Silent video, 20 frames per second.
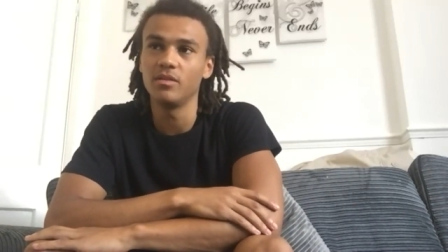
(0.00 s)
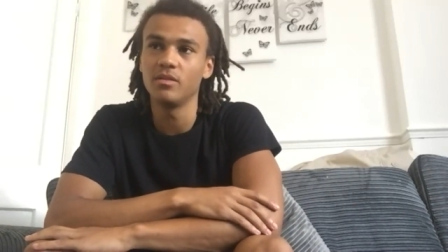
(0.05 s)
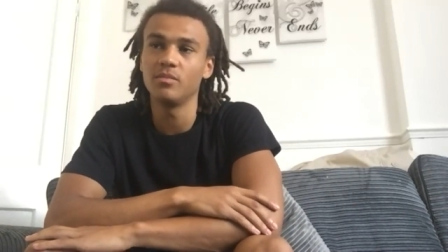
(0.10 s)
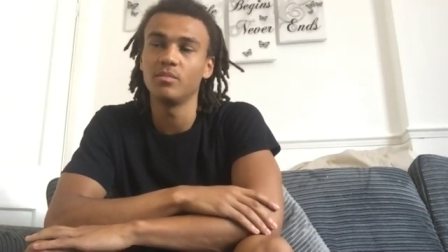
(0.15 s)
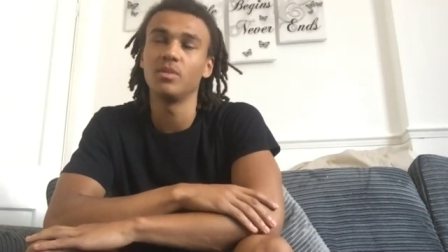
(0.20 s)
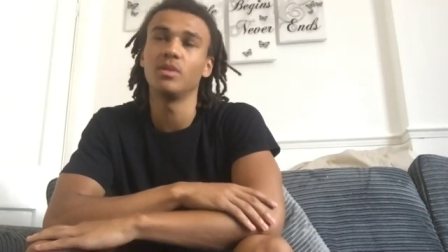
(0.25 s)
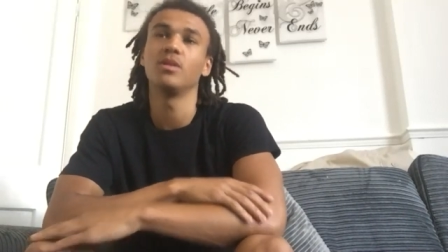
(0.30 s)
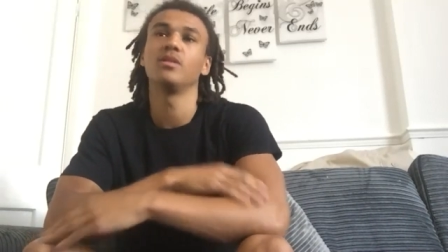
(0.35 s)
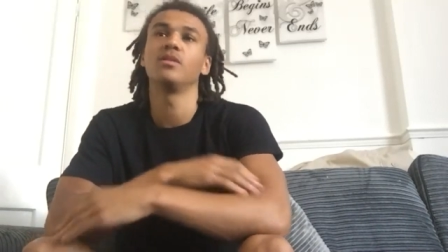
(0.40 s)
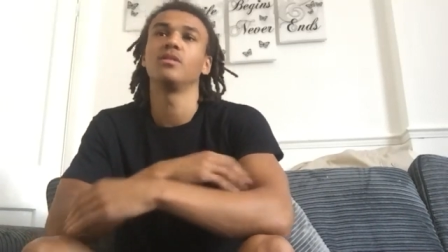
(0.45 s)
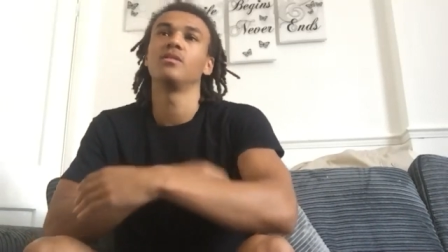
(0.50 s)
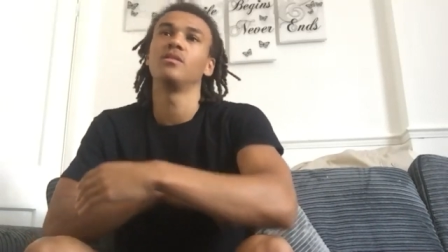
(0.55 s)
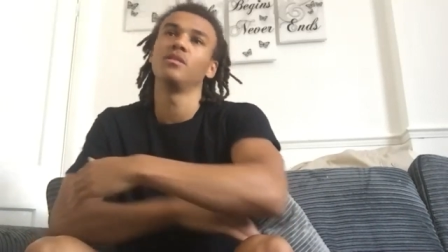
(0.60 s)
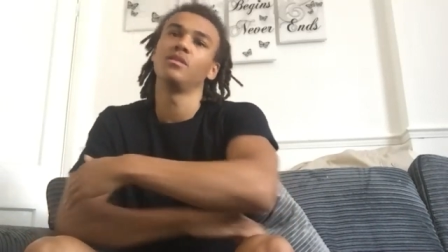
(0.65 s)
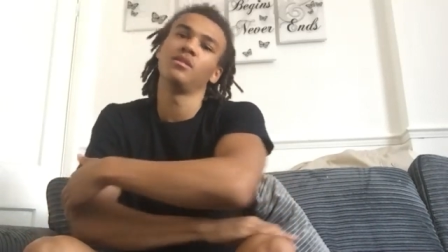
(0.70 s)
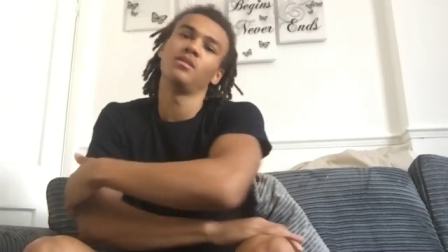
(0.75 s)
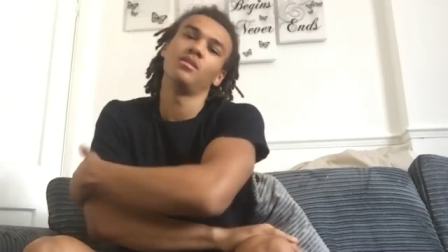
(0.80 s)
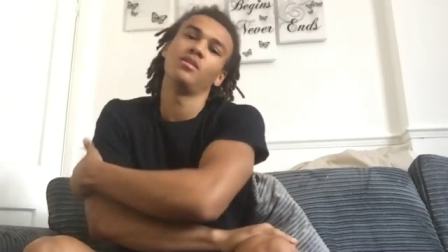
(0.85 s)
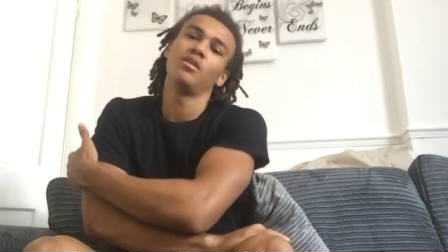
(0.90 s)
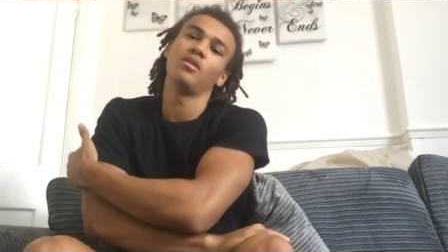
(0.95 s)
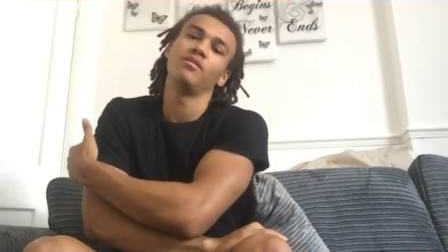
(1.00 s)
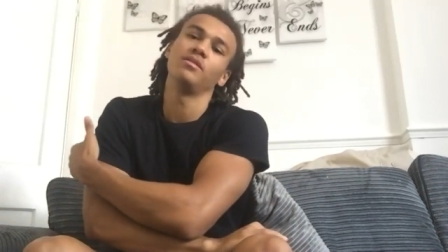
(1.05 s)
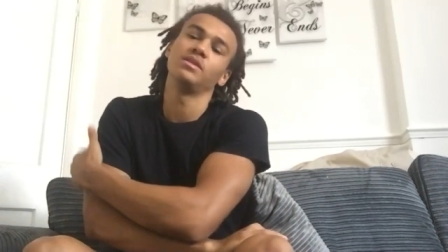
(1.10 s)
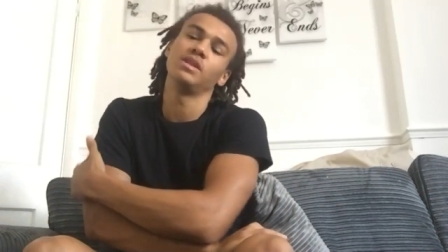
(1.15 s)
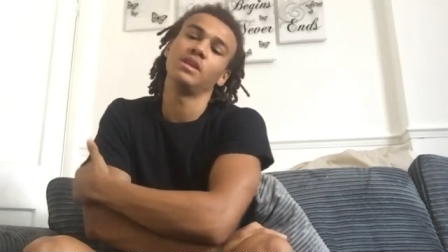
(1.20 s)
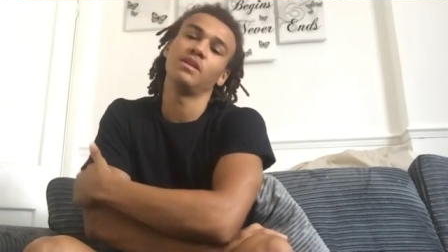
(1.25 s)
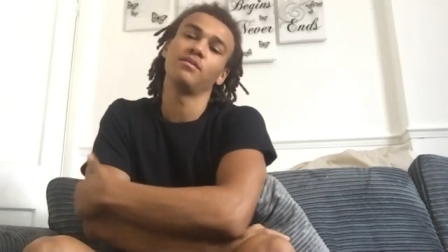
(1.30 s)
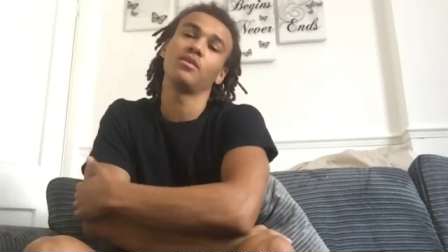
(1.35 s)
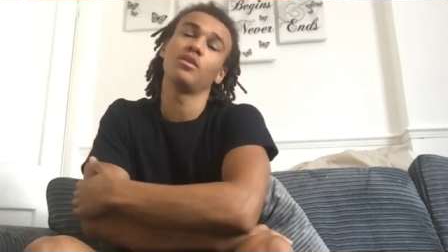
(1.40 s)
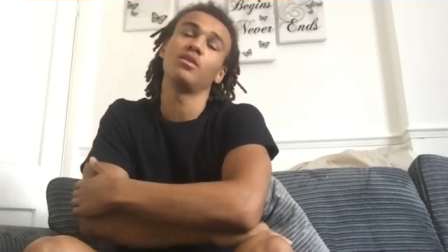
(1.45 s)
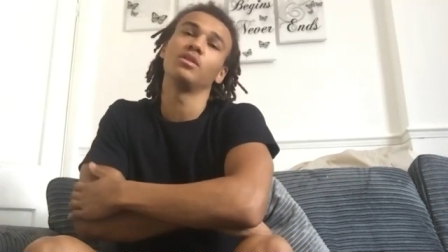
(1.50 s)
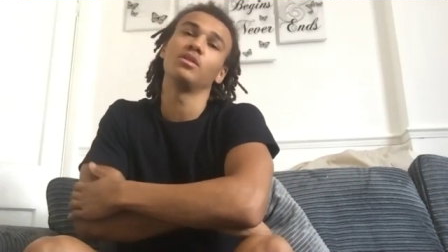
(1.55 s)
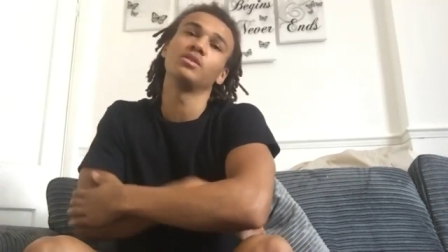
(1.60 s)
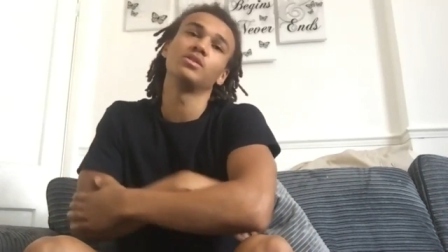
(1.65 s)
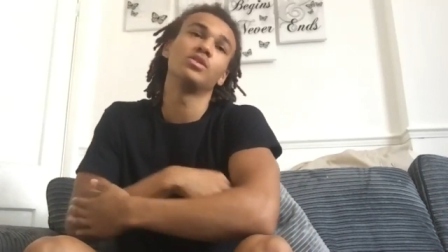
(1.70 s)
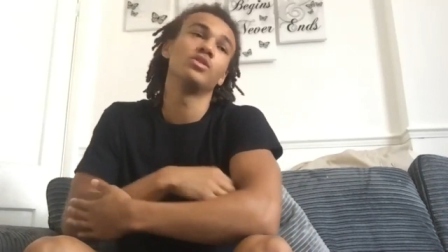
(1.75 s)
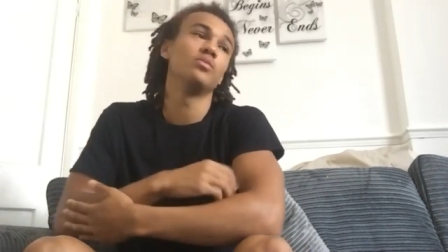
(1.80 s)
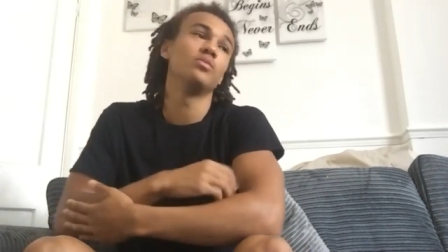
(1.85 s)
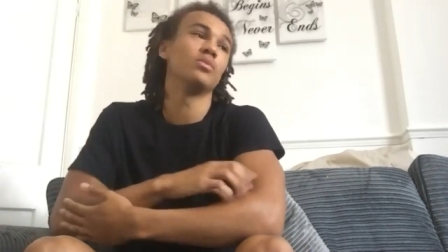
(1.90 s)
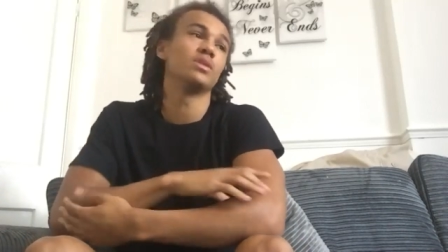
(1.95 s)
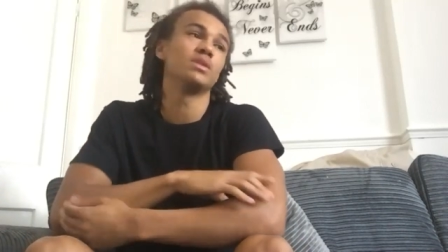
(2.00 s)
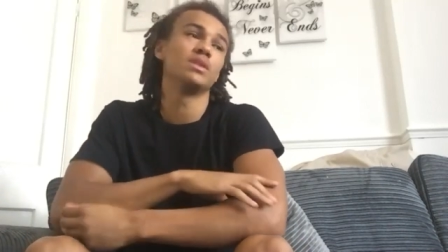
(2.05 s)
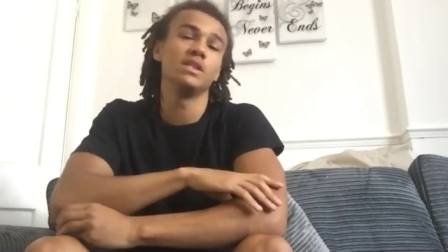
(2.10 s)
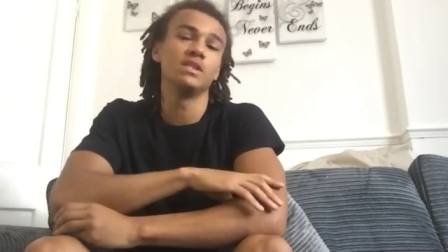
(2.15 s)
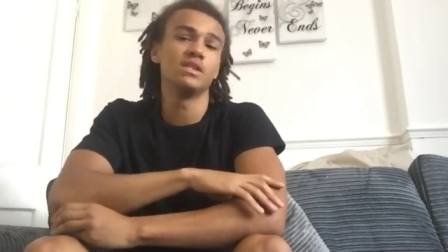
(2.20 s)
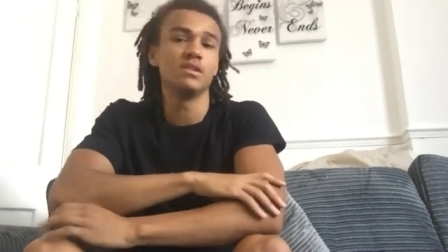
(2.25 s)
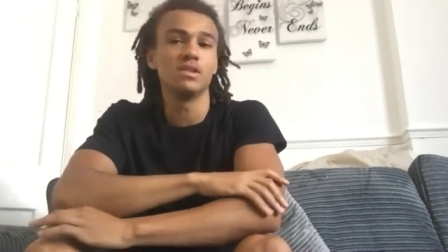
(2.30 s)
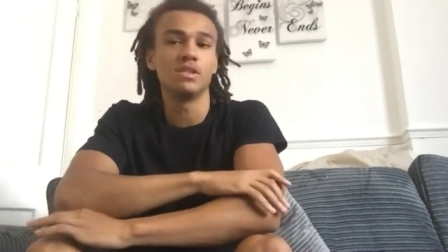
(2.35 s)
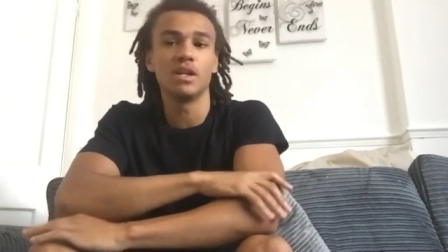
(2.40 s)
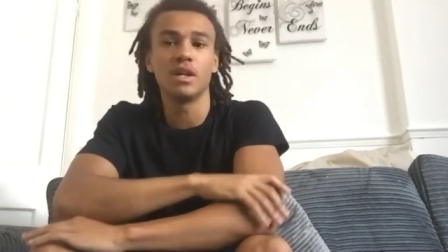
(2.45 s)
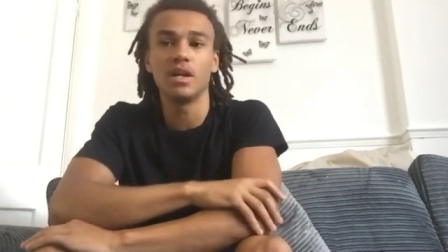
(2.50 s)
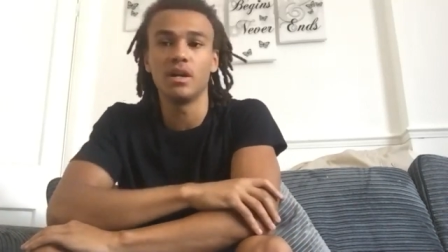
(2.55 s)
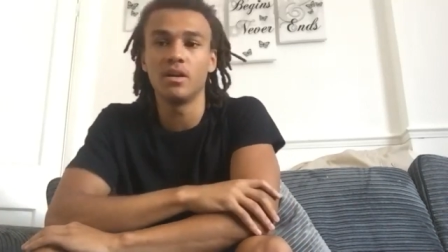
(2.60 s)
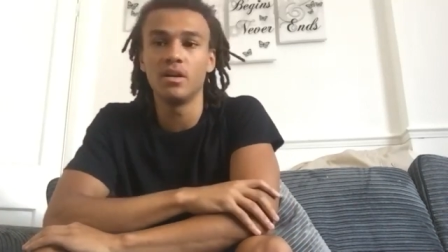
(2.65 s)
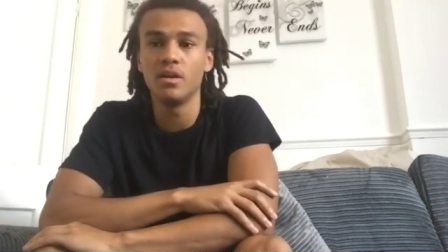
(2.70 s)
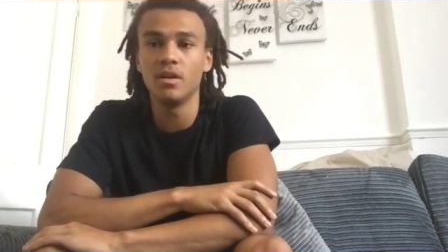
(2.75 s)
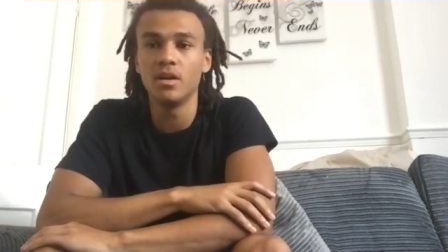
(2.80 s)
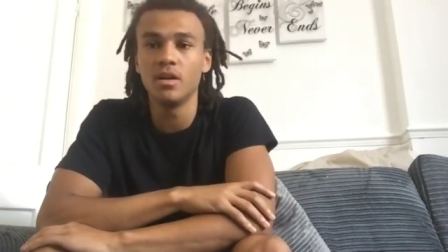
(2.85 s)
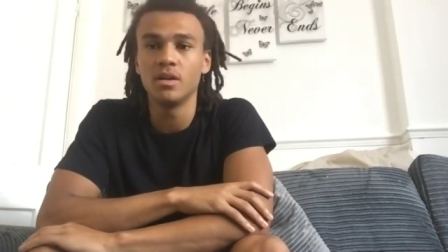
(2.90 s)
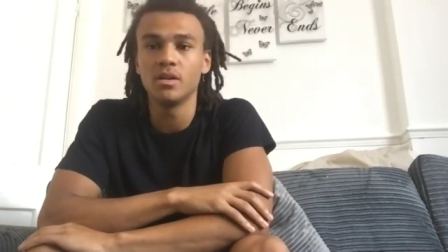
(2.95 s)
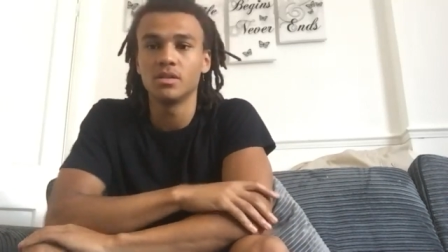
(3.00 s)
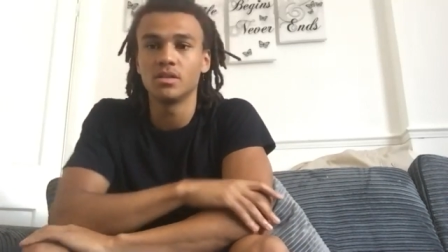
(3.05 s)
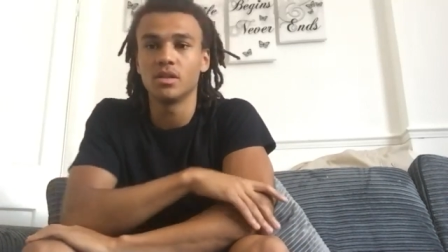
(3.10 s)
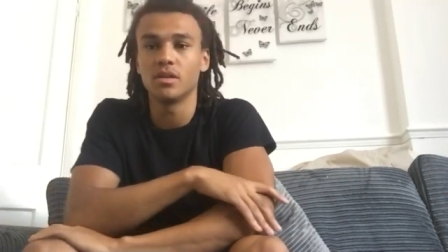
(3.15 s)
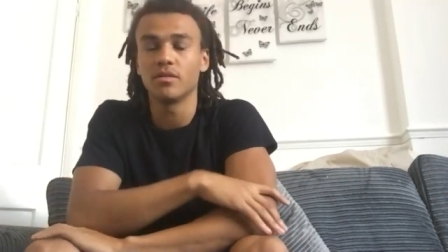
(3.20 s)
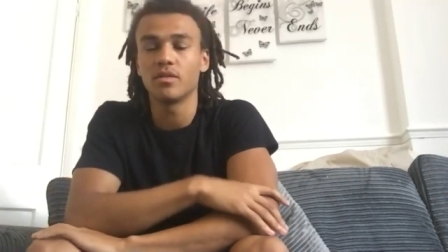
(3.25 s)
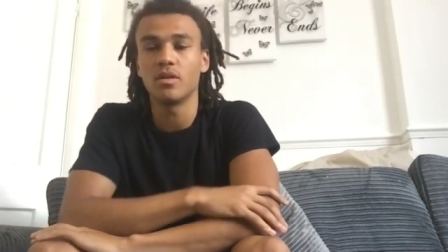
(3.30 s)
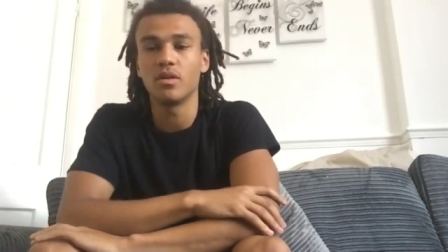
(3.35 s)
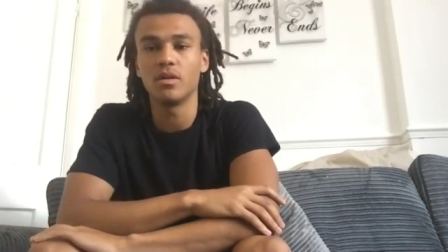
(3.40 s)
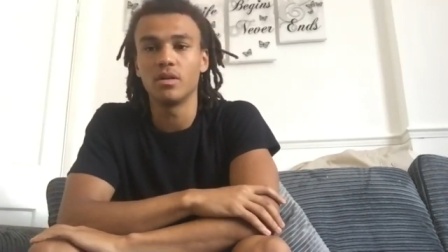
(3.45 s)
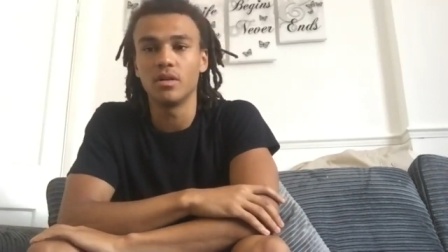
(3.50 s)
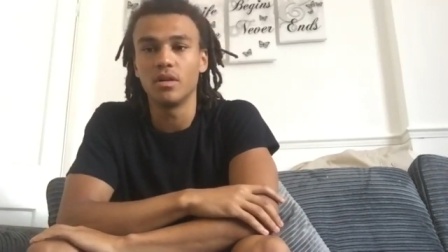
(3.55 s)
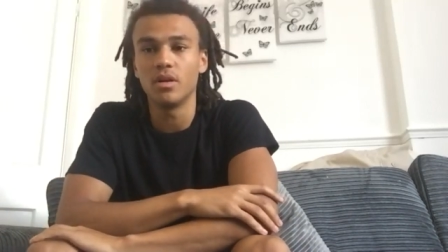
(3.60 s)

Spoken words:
But obviously I've got 2 more seasons there, so I've got